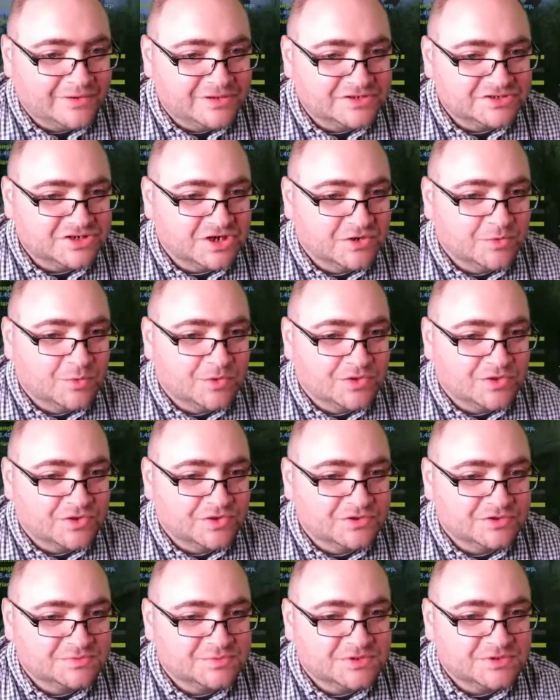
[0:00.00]
I'll show one or
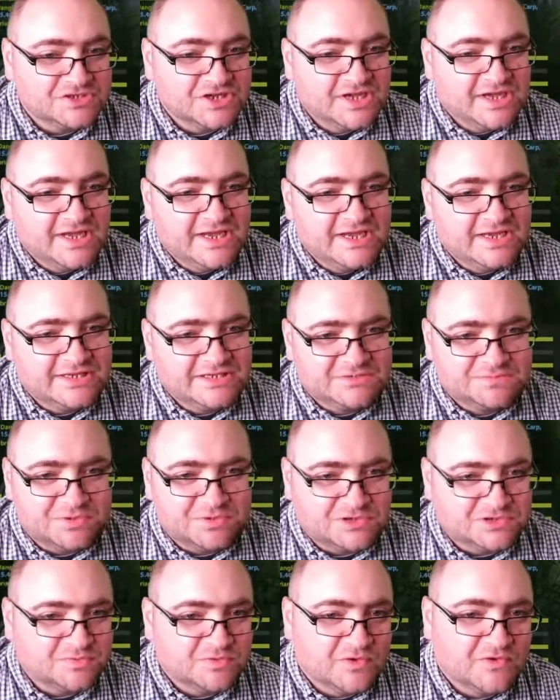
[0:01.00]
two spots. It is
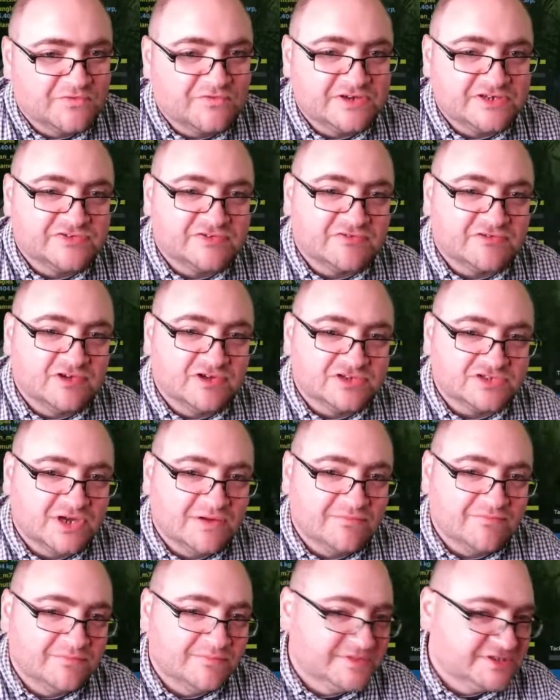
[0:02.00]
possible to fish for grass
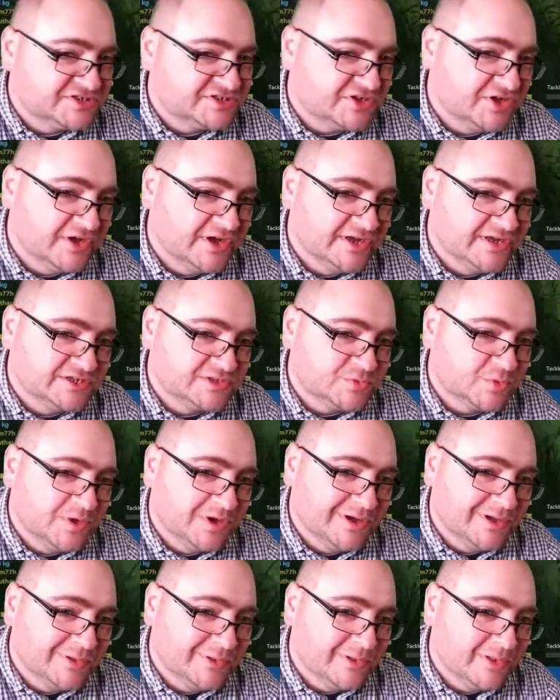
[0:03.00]
carp from this side as
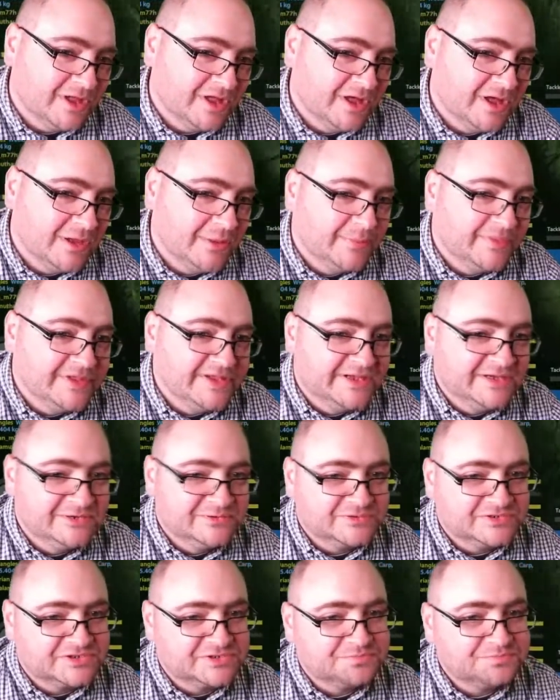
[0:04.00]
well. The
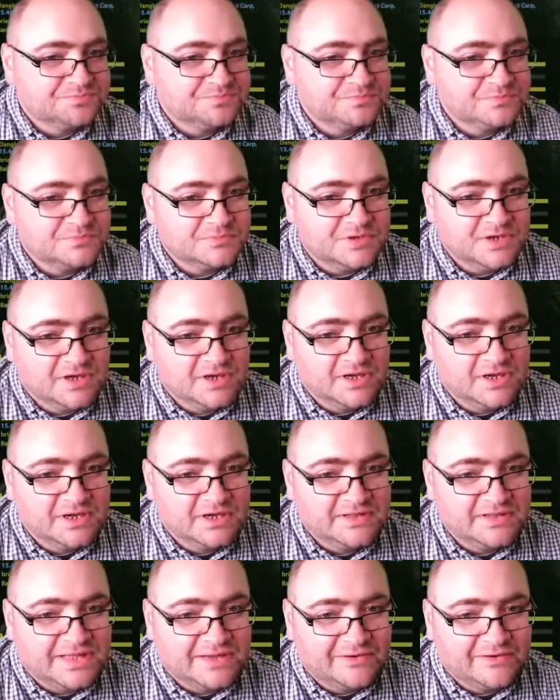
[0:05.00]
eels
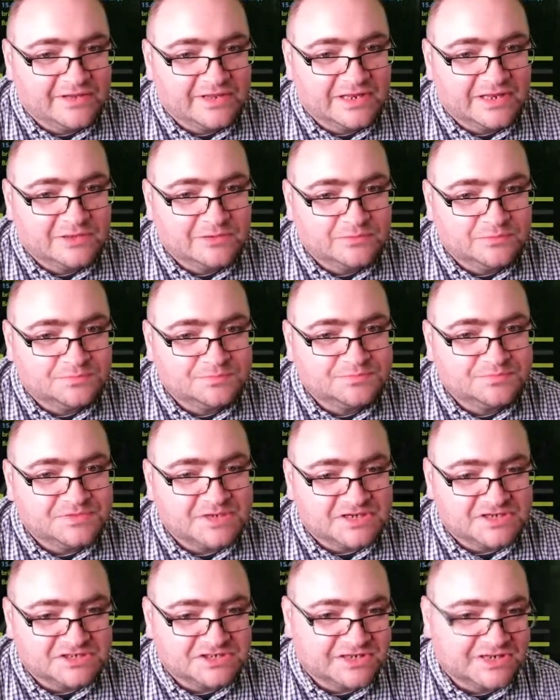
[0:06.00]
down in the little
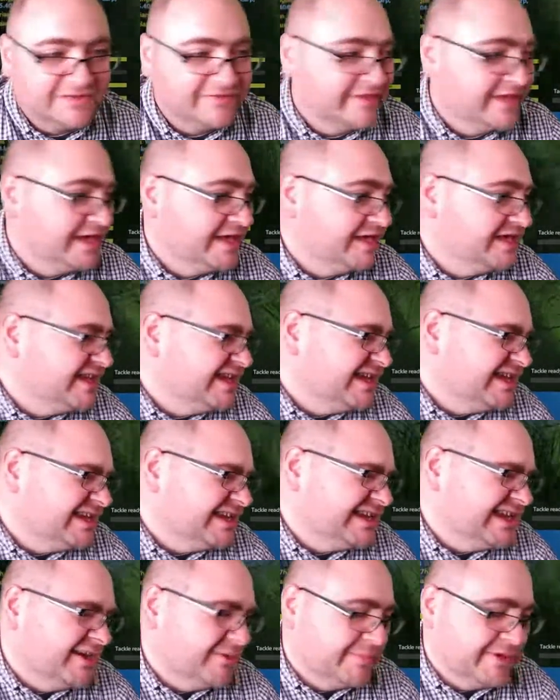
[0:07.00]
section down there. A
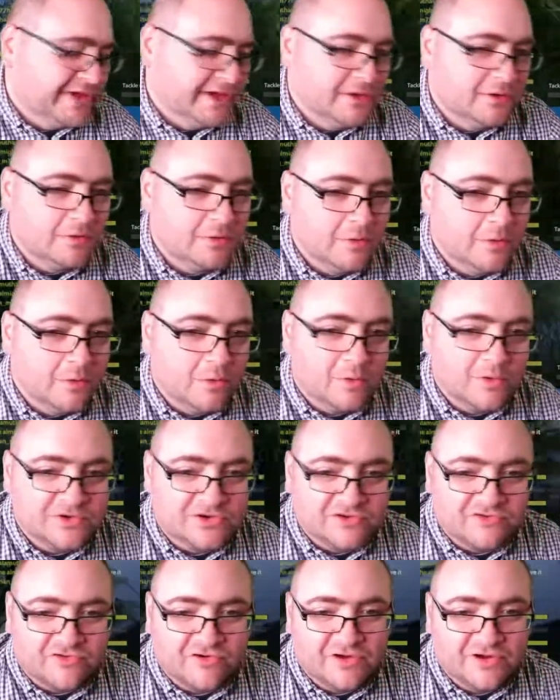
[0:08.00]
little bit awkward
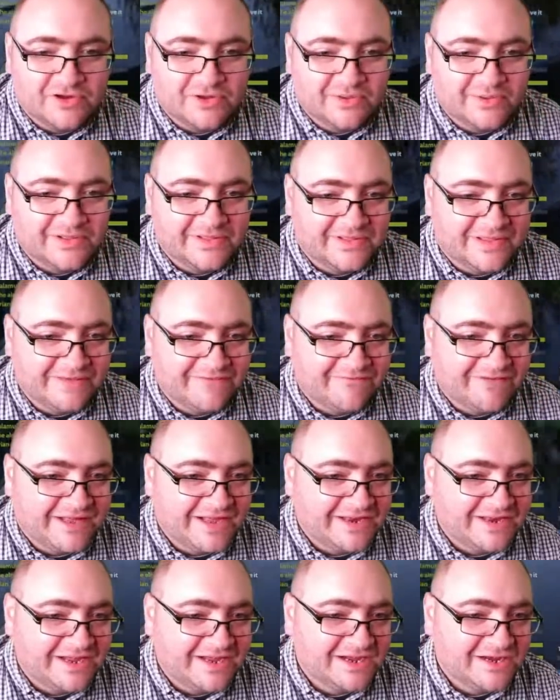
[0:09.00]
to try and do it at that
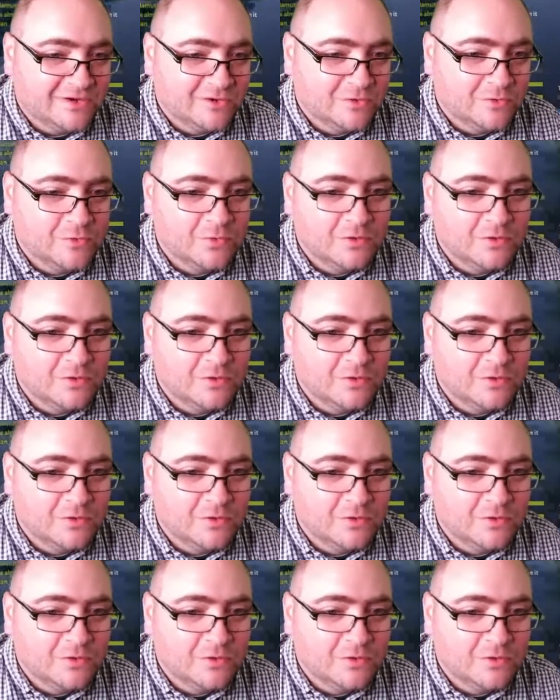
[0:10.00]
flat angle.